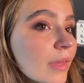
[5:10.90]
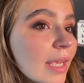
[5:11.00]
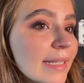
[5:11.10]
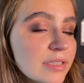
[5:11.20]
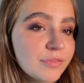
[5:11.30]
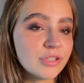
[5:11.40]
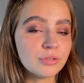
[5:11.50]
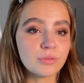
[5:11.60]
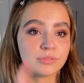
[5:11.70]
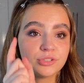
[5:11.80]

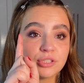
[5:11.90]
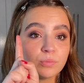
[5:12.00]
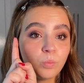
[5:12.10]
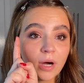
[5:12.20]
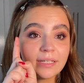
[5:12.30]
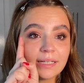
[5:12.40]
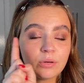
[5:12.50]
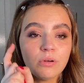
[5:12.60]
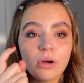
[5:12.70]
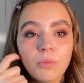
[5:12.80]
individuals, just one
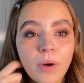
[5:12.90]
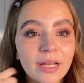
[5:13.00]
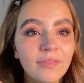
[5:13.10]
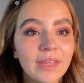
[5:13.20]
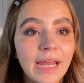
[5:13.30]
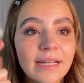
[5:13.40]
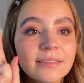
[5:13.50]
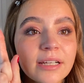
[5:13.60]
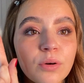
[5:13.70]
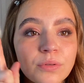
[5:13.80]
little long one at the
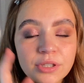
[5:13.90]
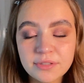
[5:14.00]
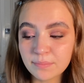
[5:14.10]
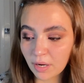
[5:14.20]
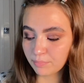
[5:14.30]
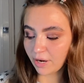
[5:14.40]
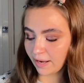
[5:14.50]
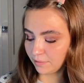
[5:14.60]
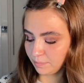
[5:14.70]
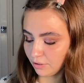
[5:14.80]
end, and I also did my
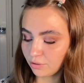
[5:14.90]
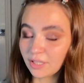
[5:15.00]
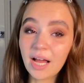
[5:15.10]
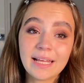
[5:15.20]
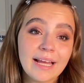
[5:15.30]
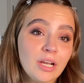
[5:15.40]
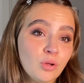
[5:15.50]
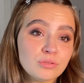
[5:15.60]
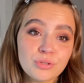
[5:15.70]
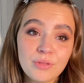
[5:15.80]
brows because I
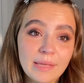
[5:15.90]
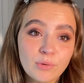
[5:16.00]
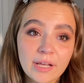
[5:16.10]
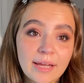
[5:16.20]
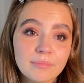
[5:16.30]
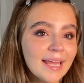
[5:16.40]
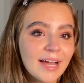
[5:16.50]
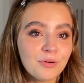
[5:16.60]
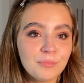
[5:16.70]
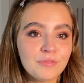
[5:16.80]
cannot do them on camera.
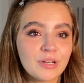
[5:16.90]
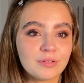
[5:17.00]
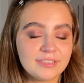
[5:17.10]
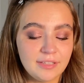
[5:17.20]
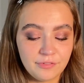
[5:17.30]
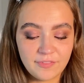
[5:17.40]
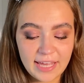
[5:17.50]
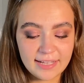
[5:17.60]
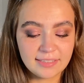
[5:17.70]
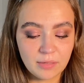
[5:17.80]
Now moving on to the
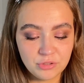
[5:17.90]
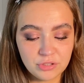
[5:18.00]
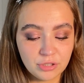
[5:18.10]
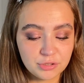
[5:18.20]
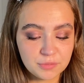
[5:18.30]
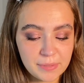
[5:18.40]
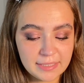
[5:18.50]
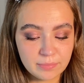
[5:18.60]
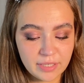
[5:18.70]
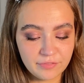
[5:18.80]
face, I'm just going to
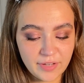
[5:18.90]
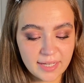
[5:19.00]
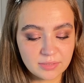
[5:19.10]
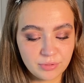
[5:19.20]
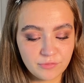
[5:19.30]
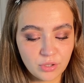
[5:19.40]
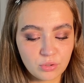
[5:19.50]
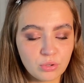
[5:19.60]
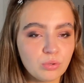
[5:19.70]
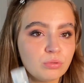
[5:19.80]
spritz my face with the
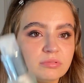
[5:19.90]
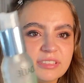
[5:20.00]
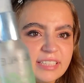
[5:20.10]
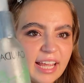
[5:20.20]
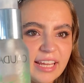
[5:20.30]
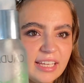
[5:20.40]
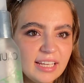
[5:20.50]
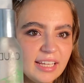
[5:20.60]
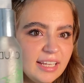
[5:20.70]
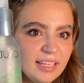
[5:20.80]
Cool
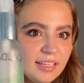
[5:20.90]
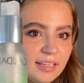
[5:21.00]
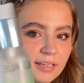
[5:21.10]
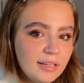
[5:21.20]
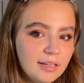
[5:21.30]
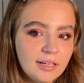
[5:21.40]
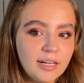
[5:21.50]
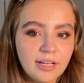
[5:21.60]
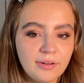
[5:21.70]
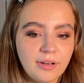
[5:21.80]
Daily.
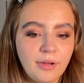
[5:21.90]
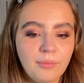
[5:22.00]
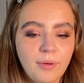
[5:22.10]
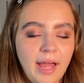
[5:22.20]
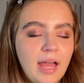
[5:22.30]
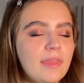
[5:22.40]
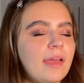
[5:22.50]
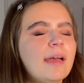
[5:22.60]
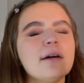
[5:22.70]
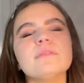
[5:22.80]
I don't know how the
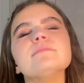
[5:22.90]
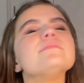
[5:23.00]
hell